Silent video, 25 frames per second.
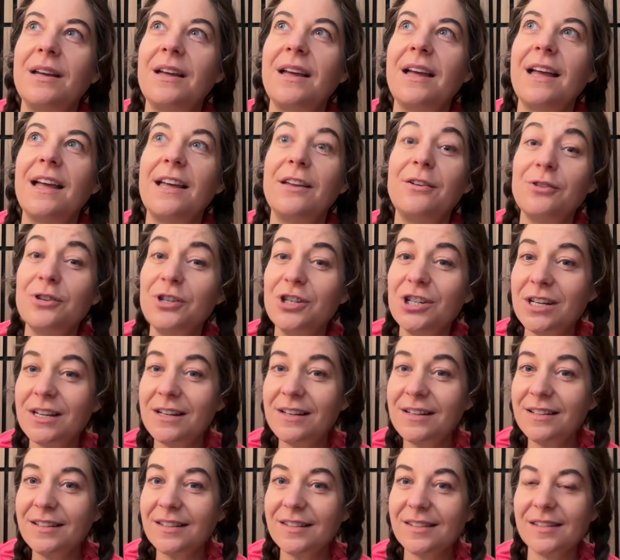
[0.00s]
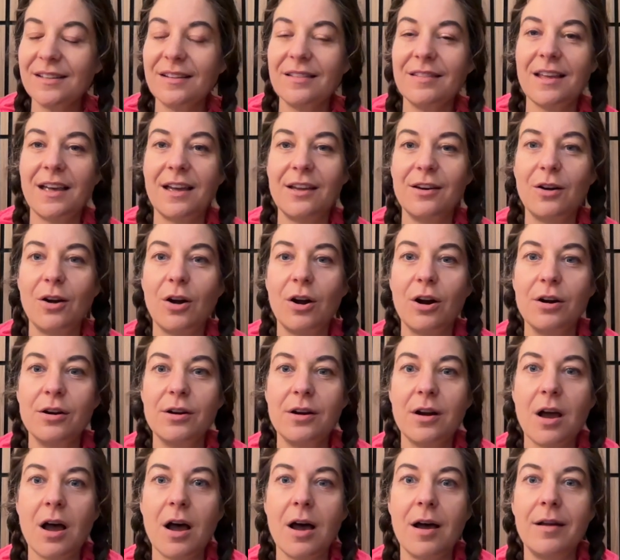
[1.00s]
energies that are
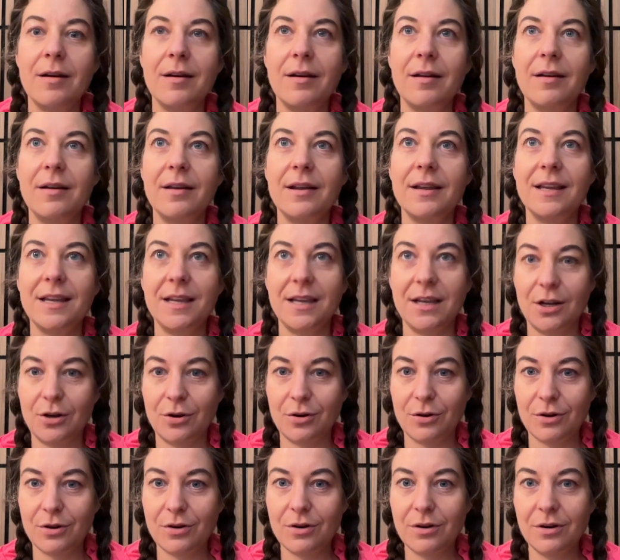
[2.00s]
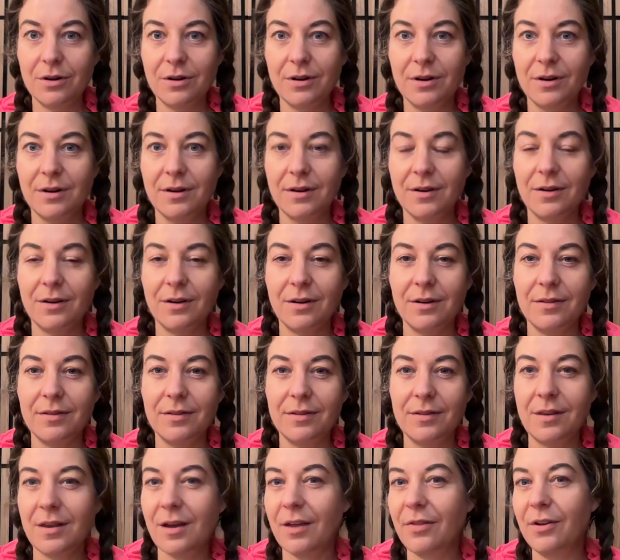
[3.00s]
not here,
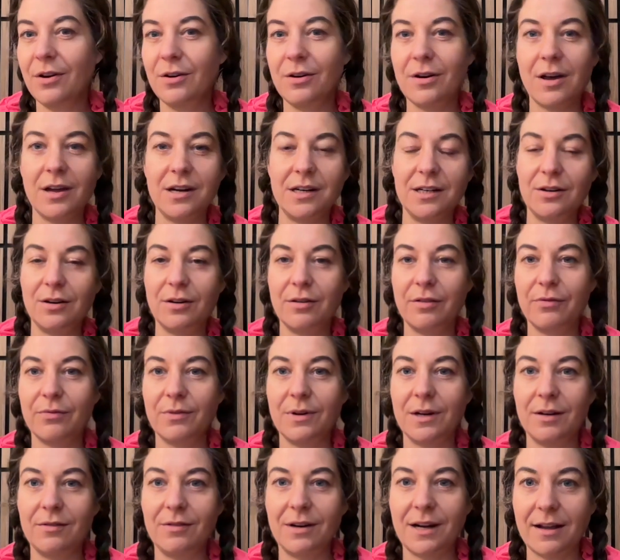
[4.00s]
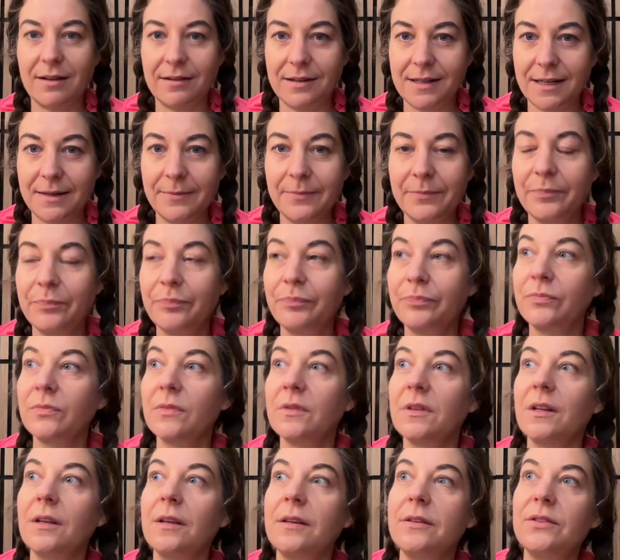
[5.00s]
they're not in our 3D reality.
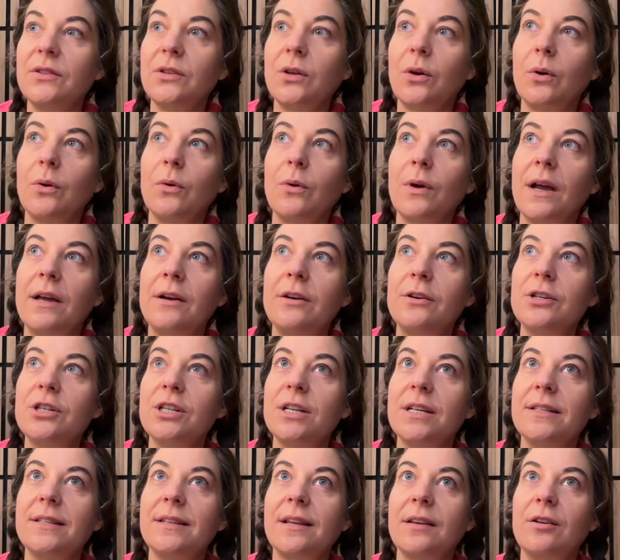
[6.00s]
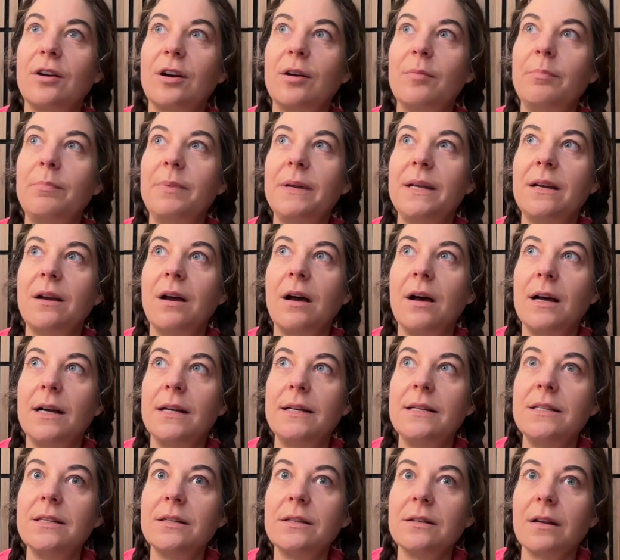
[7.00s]
So energies that are
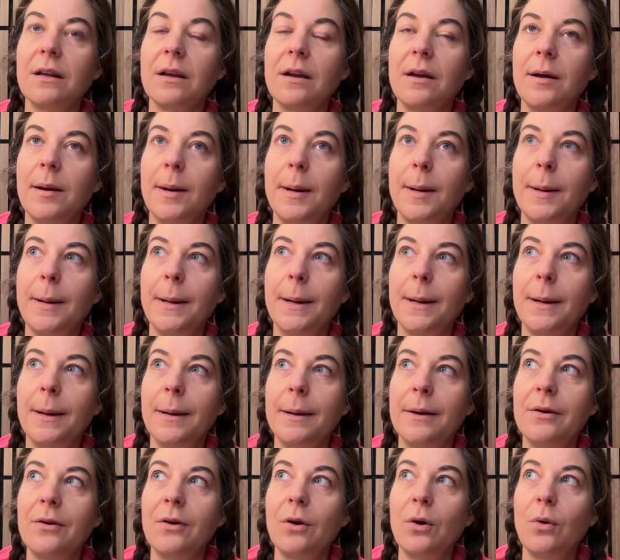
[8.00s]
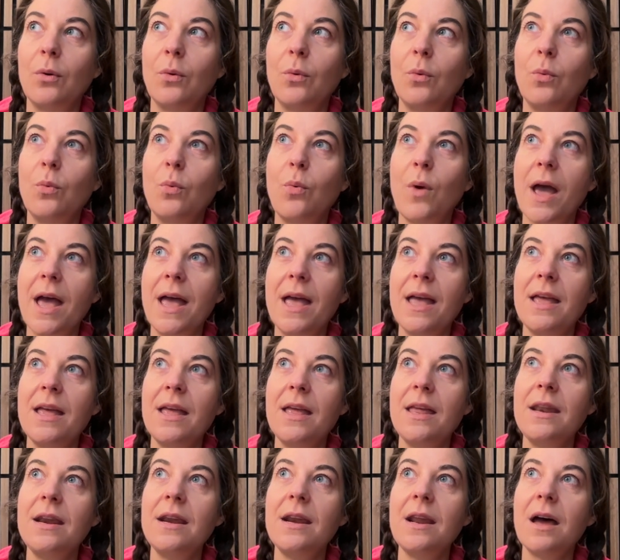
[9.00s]
beyond,
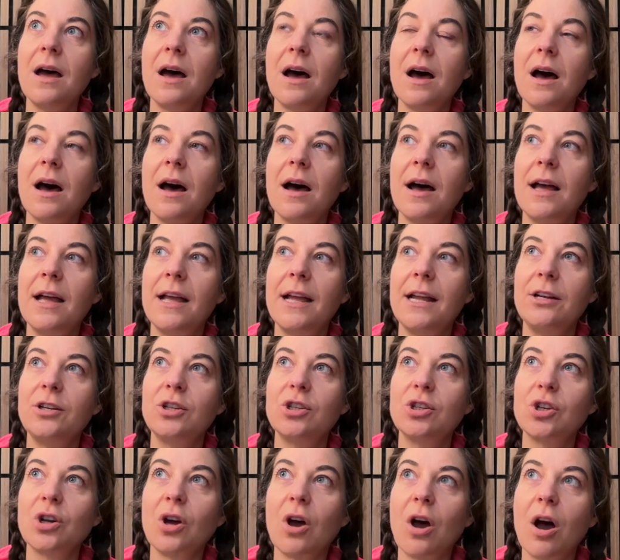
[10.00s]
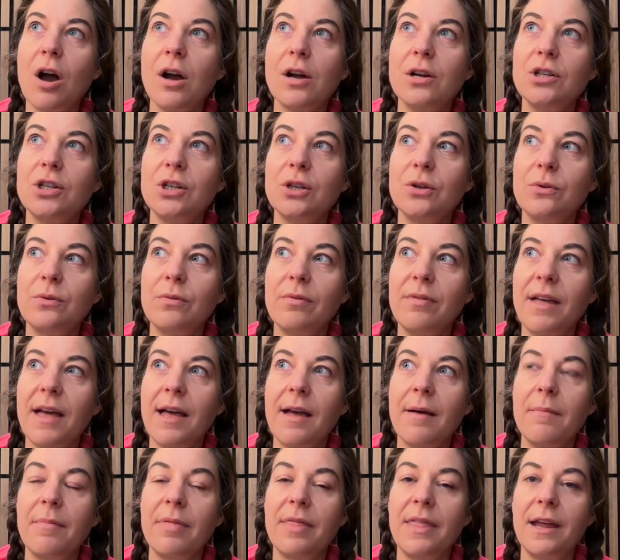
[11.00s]
when I talk to
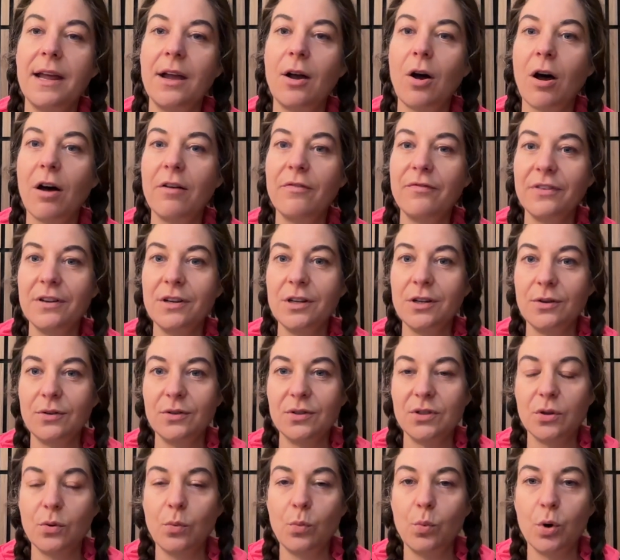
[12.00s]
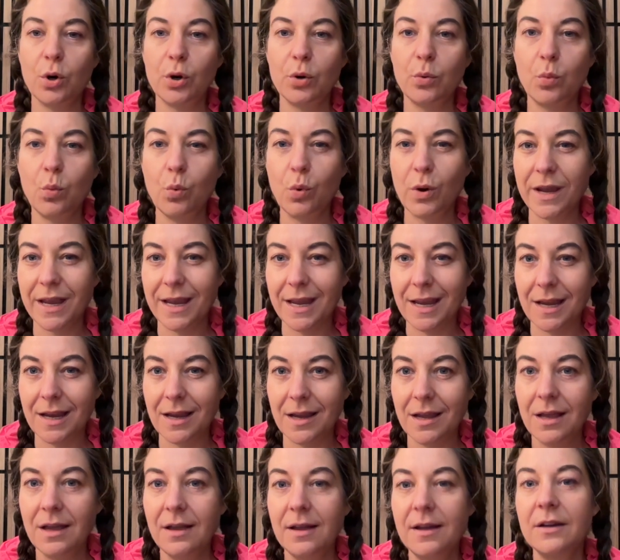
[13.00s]
them, they often use the word we.
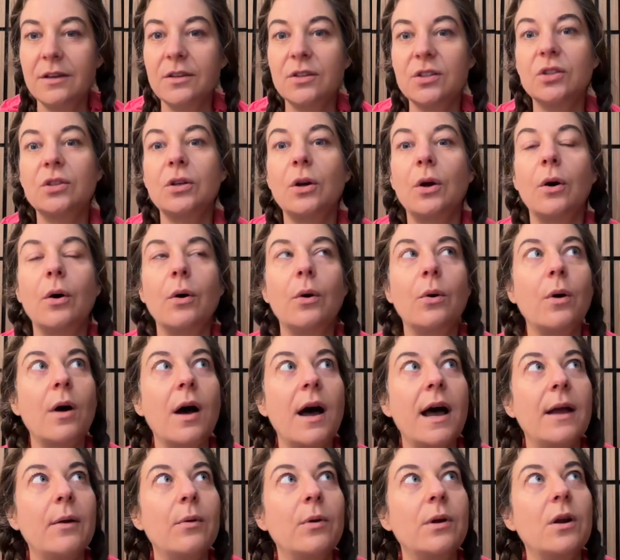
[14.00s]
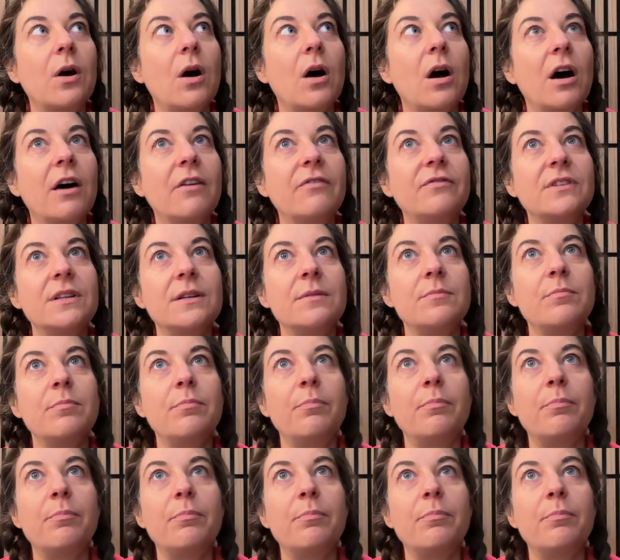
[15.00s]
So I would often